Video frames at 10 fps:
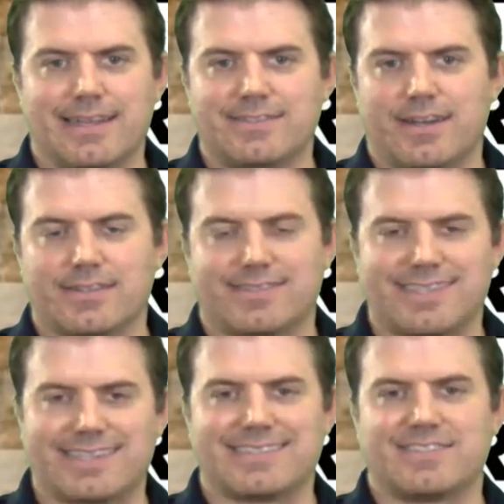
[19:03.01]
He tossed
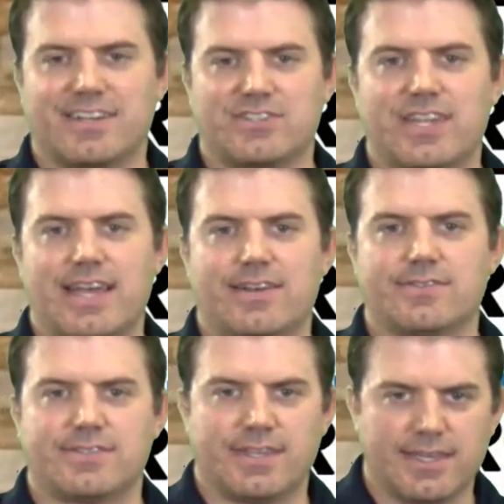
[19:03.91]
6
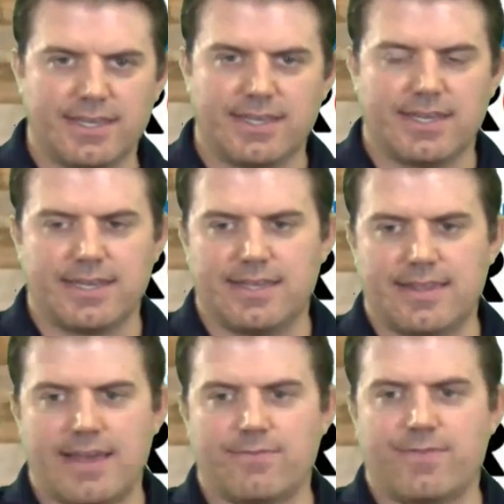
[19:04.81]
touchdowns in
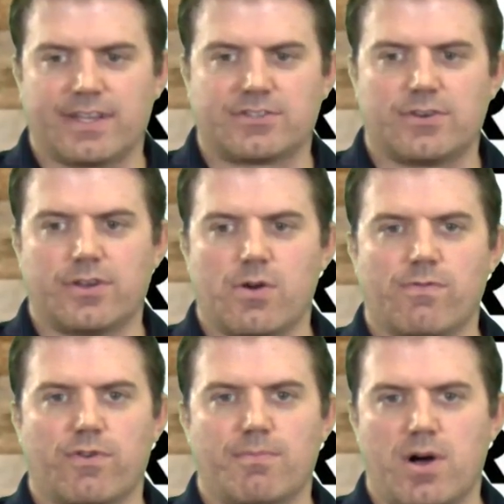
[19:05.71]
that victory
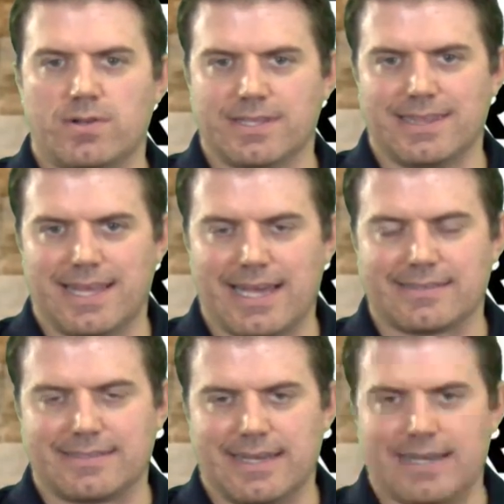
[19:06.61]
over Malden
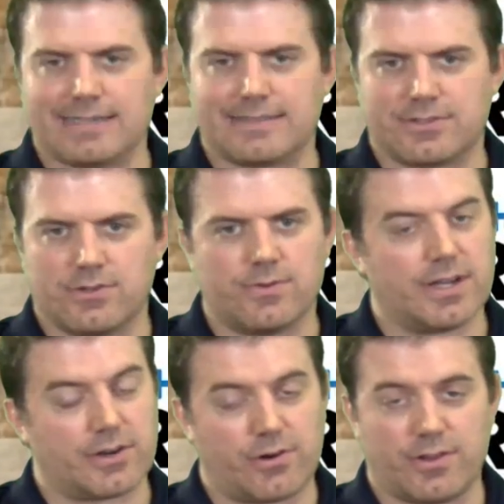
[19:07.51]
last night. So
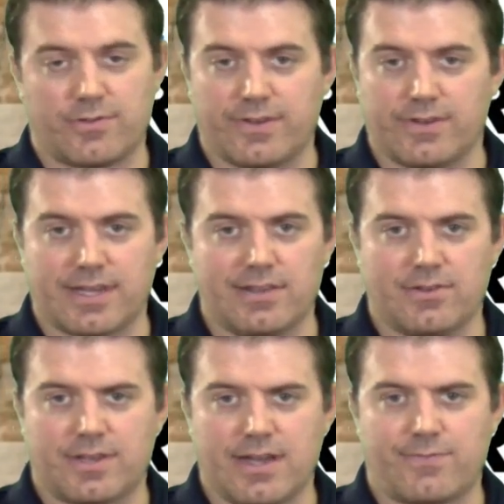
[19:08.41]
Crothersville, got to
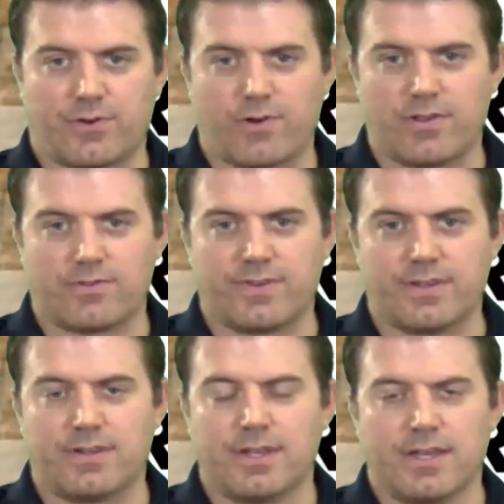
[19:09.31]
look out for
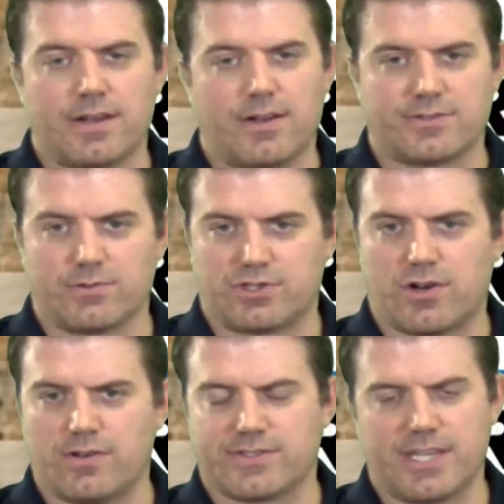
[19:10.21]
Crothersville. Also,
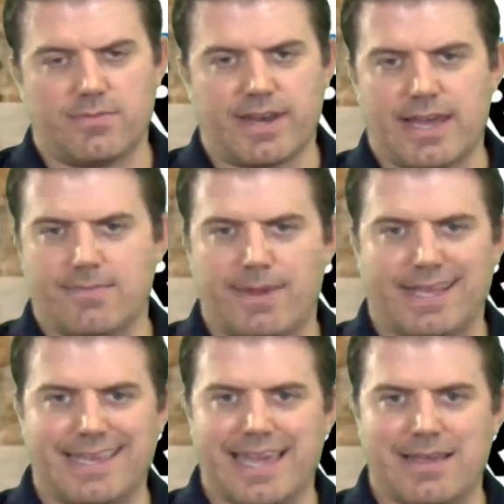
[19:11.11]
Charles Tillman had a
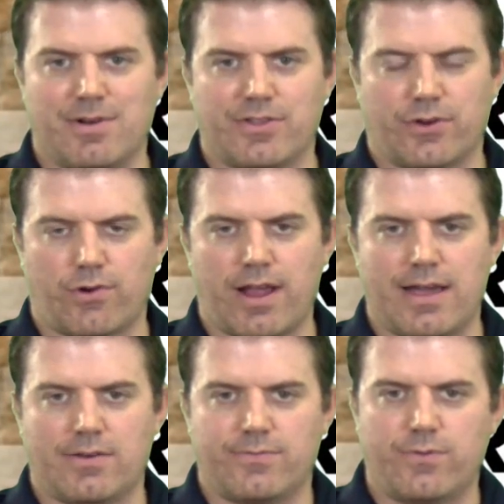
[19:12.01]
big game on the
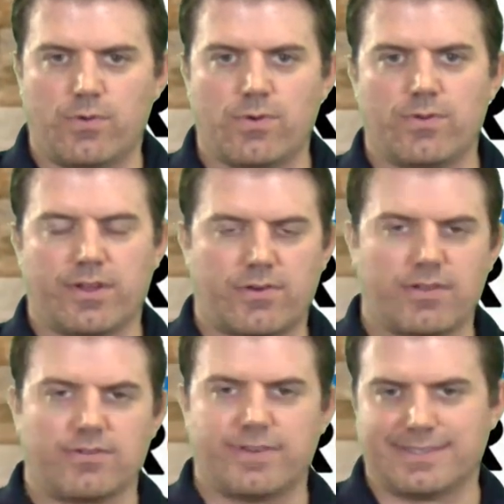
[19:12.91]
ground for the
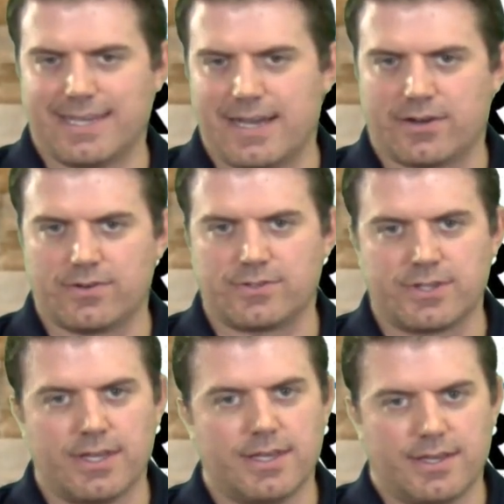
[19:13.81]
Crothersville Tigers.
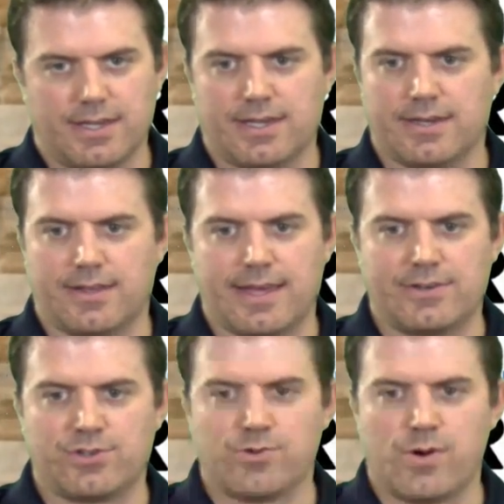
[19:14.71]
And
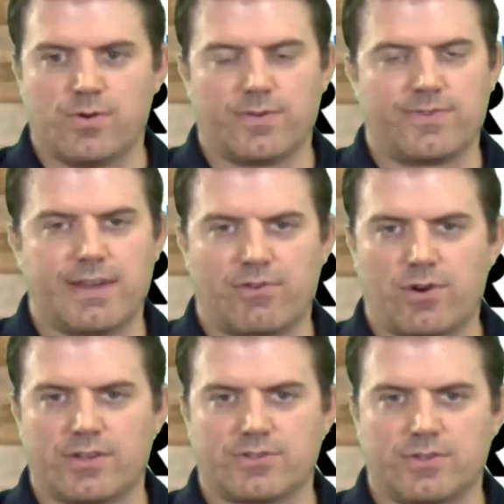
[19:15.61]
that duo of Devin
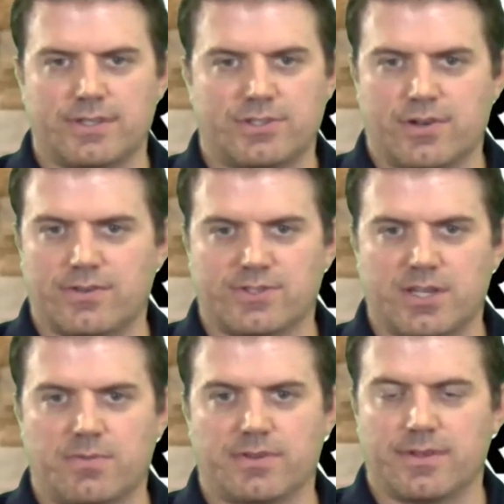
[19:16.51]
Russell and Charles
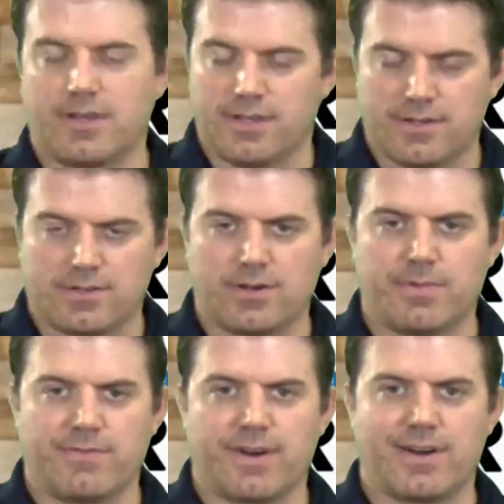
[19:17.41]
Tillman going
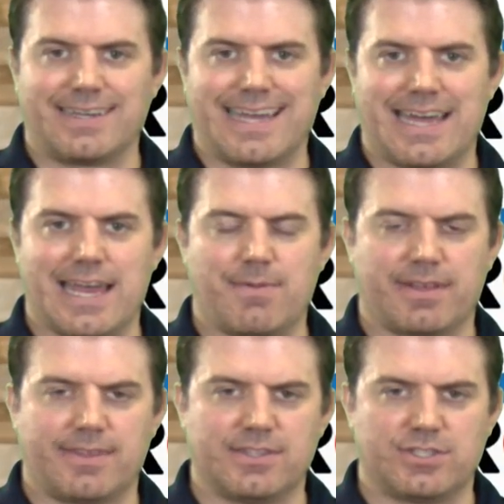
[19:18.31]
to be very
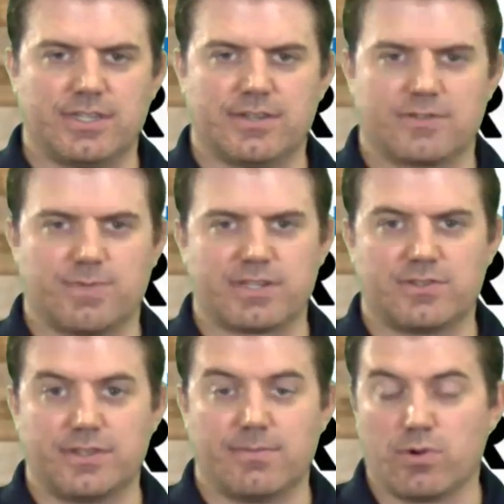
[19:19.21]
dynamic this year,
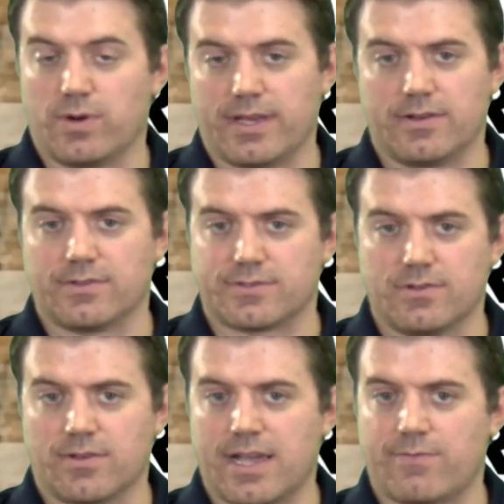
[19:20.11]
especially in the Boot Hills. So
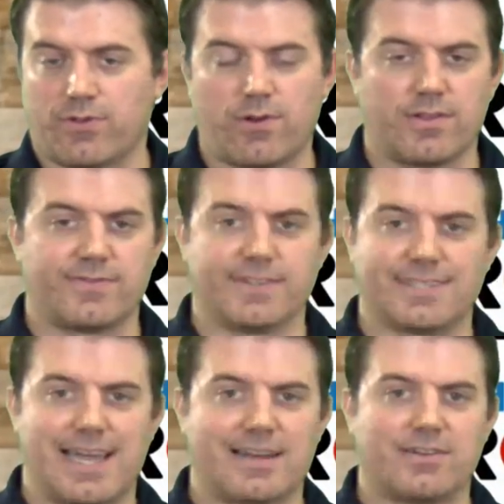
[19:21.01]
look out for the Crothersville
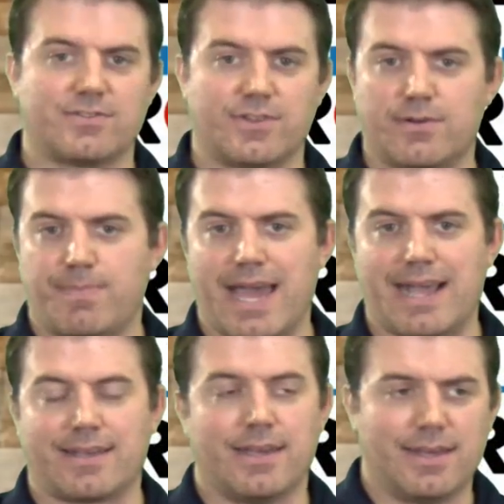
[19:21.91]
Tigers. They're
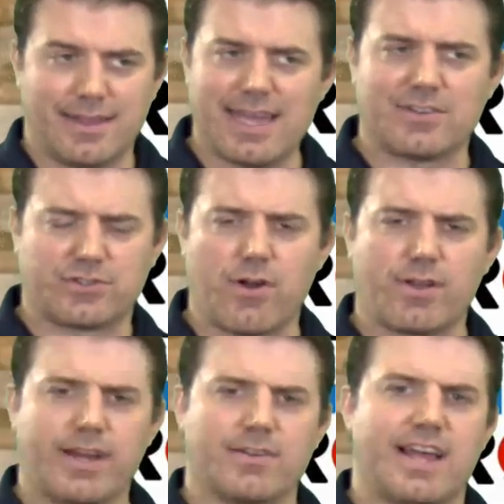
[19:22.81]
back. They had a
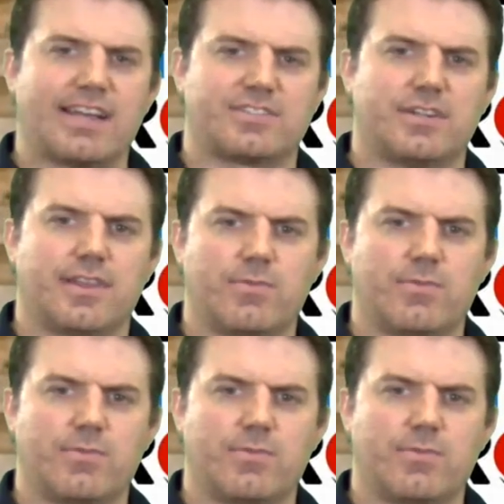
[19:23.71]
strong year last year.